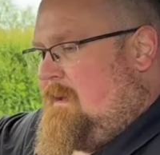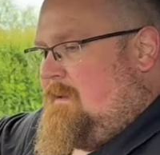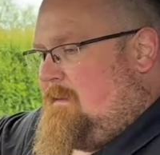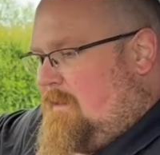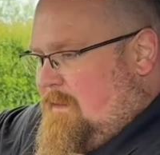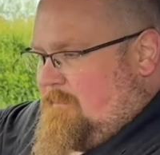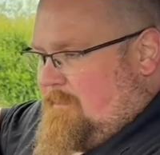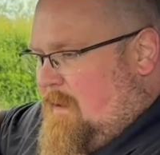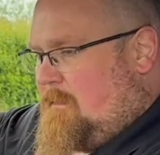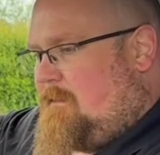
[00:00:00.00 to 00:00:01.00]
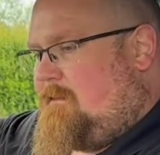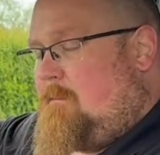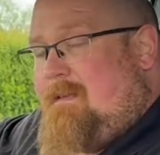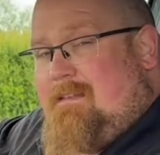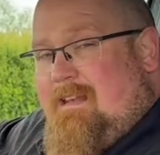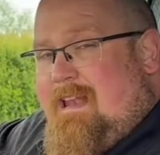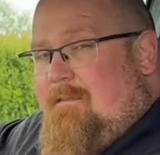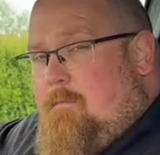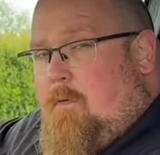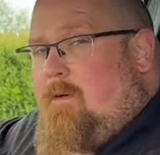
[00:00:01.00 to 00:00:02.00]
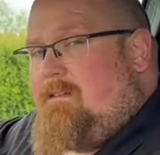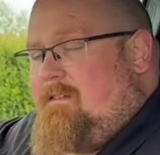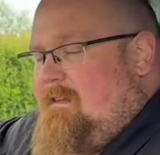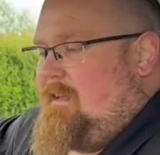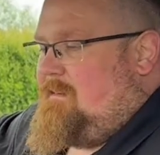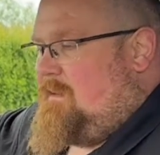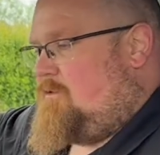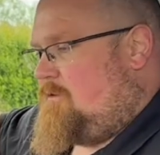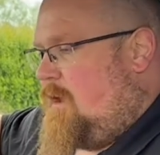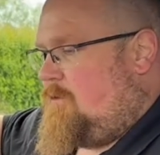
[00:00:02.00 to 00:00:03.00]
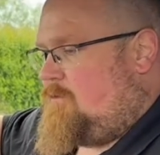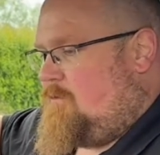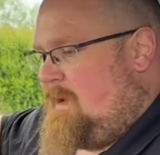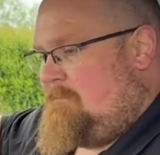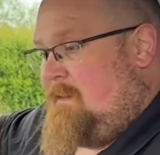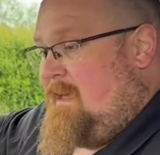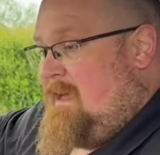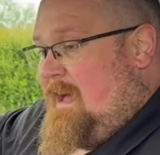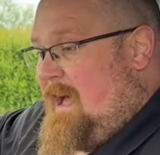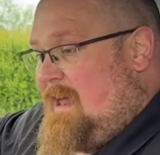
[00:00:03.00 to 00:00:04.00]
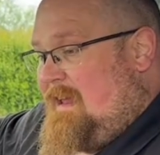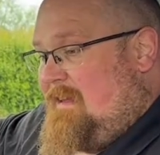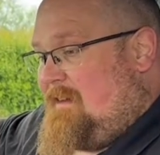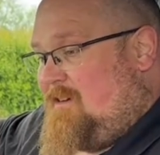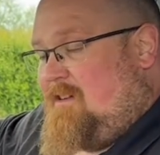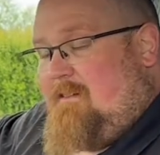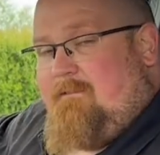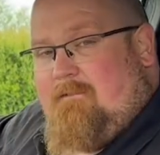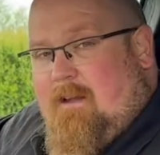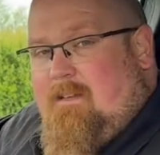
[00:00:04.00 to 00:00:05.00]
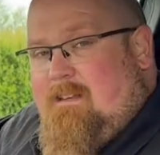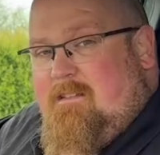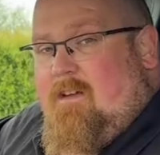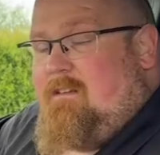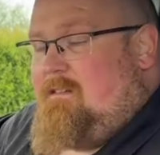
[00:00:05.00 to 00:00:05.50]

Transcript: Now, the infotainment system is an 11.6 inch touchscreen, and it is actually a very nice